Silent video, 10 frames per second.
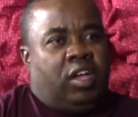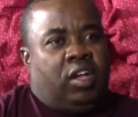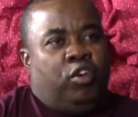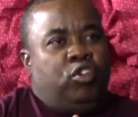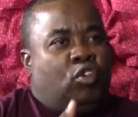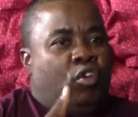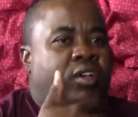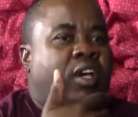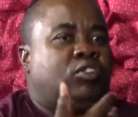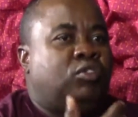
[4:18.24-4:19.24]
How you
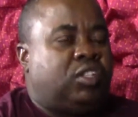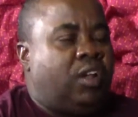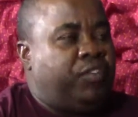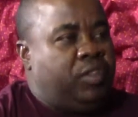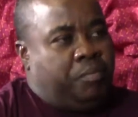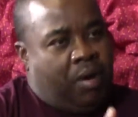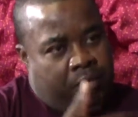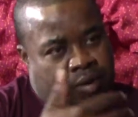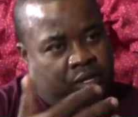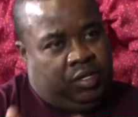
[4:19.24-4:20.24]
conduct yourself in the
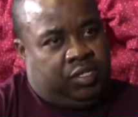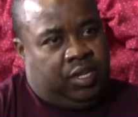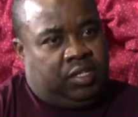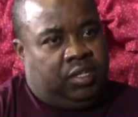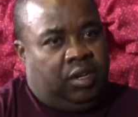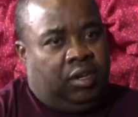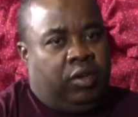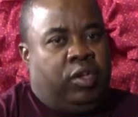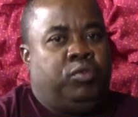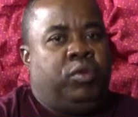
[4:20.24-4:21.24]
public sector
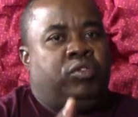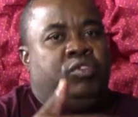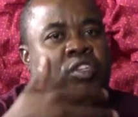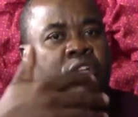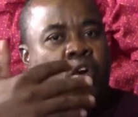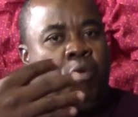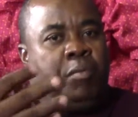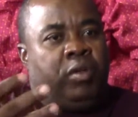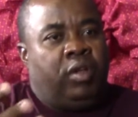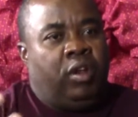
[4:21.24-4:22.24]
and when you're in the
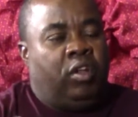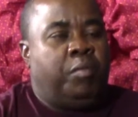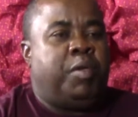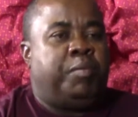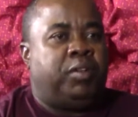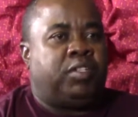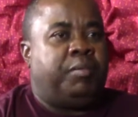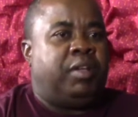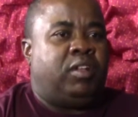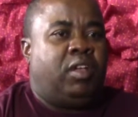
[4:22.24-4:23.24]
open. A lot of people say,
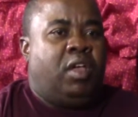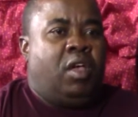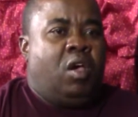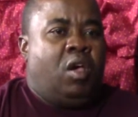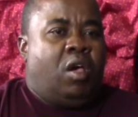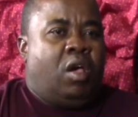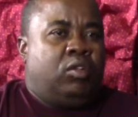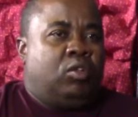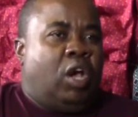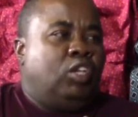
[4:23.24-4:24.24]
but
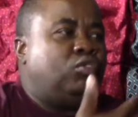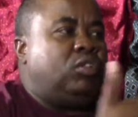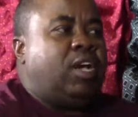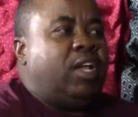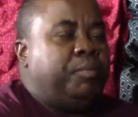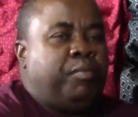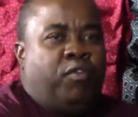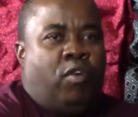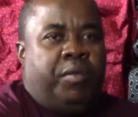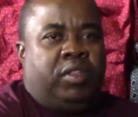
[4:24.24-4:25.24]
aren't you the guy that
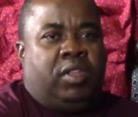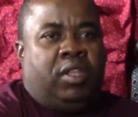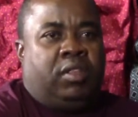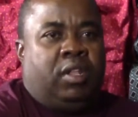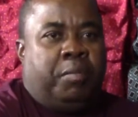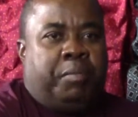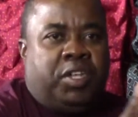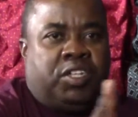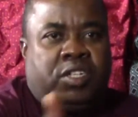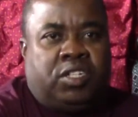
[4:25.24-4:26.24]
performed at the
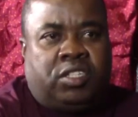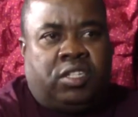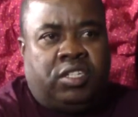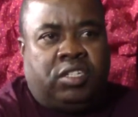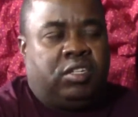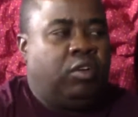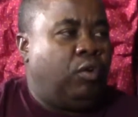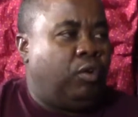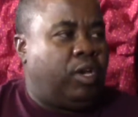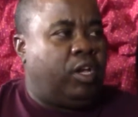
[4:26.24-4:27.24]
president's this,
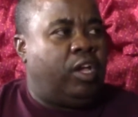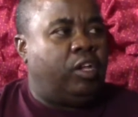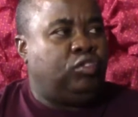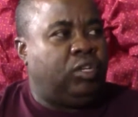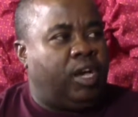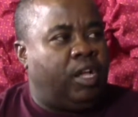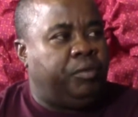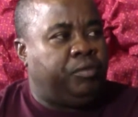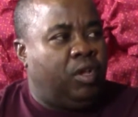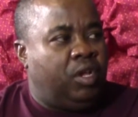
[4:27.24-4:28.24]
or aren't you the guy
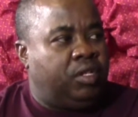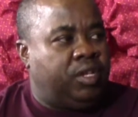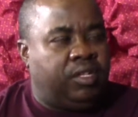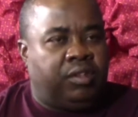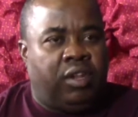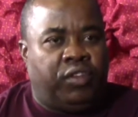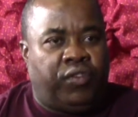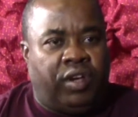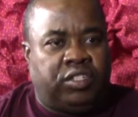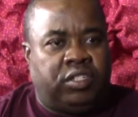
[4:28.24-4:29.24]
that did this
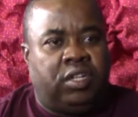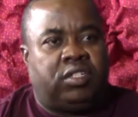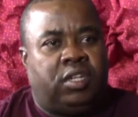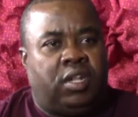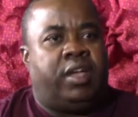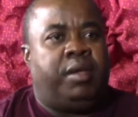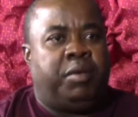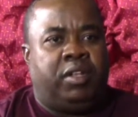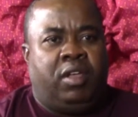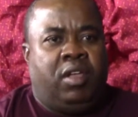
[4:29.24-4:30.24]
function? I said, I am,
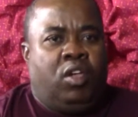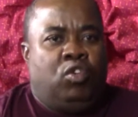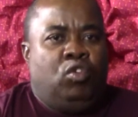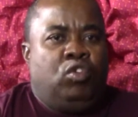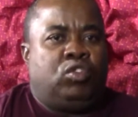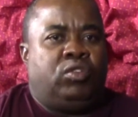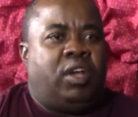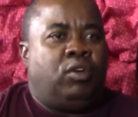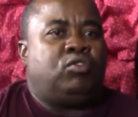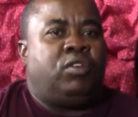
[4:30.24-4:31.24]
but you look so
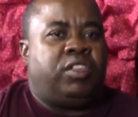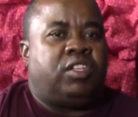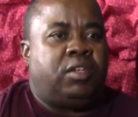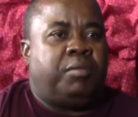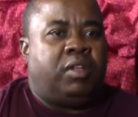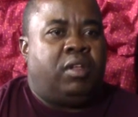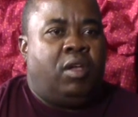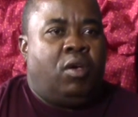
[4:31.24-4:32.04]
down to earth. I said, but